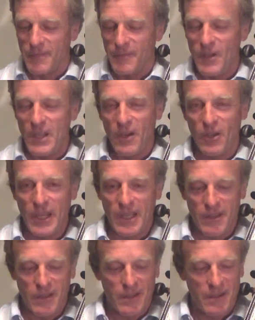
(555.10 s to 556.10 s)
video
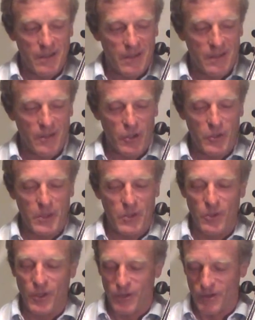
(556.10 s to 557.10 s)
length, not to be
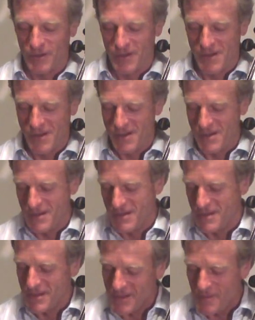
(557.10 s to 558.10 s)
too long.
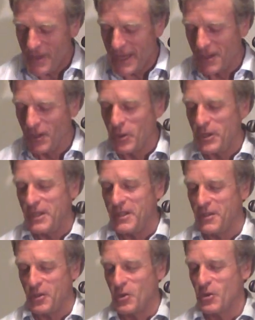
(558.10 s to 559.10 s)
Pack a lot
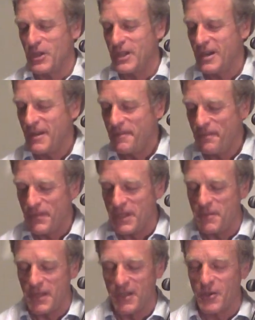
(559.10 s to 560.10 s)
in a short time,
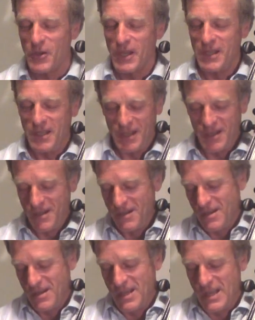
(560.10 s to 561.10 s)
seems like a good idea.
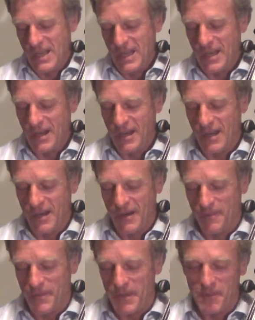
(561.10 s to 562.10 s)

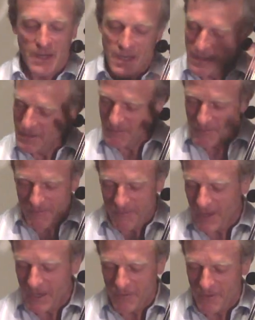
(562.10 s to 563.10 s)
And my
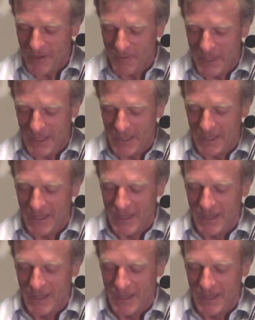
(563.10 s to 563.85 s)
favourite, best